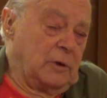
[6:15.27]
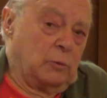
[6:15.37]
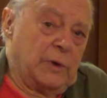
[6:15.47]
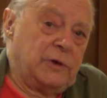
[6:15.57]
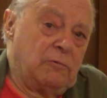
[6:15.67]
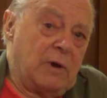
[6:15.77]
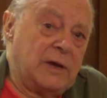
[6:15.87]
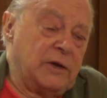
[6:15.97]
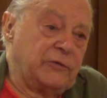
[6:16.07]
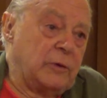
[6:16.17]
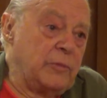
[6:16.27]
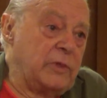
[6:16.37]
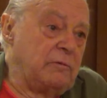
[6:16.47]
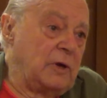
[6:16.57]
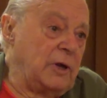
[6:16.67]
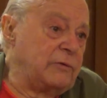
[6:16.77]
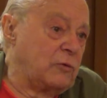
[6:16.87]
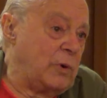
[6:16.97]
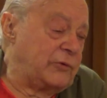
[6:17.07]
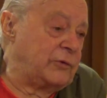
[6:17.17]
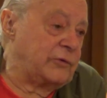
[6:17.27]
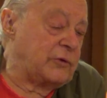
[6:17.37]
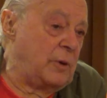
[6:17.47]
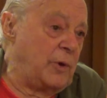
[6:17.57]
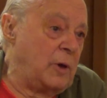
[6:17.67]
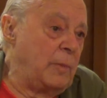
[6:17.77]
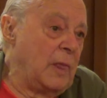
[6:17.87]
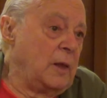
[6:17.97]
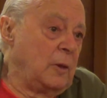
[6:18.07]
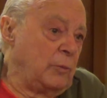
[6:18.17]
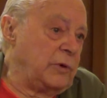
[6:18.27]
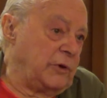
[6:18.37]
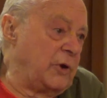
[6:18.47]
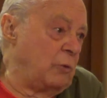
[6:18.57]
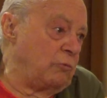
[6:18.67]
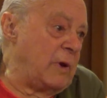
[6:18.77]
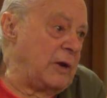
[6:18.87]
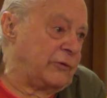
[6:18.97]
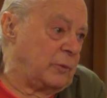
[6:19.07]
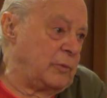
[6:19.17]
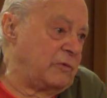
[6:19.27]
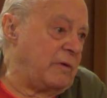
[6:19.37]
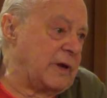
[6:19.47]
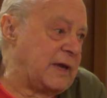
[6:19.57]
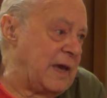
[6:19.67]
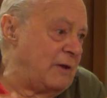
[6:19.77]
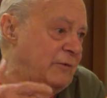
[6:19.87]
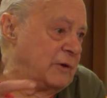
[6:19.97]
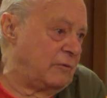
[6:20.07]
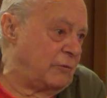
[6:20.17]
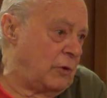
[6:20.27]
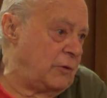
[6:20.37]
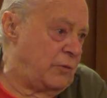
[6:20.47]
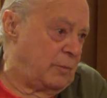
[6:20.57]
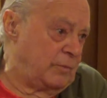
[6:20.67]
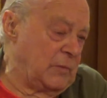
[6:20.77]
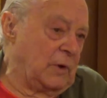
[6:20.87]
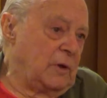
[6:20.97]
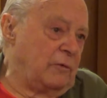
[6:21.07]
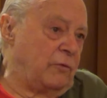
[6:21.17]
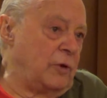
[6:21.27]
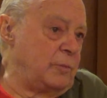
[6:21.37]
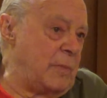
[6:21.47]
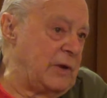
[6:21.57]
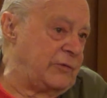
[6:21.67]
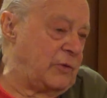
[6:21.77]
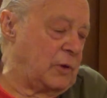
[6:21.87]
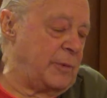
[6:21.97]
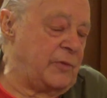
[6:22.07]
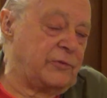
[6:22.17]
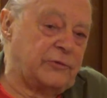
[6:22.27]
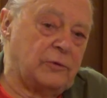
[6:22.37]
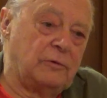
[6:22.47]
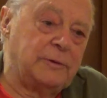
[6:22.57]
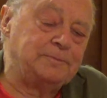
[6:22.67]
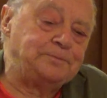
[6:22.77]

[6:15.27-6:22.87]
When you're writing something, there are a lot of questions come up, but you don't raise them. You very carefully avoid them, avoid mentioning them in the story.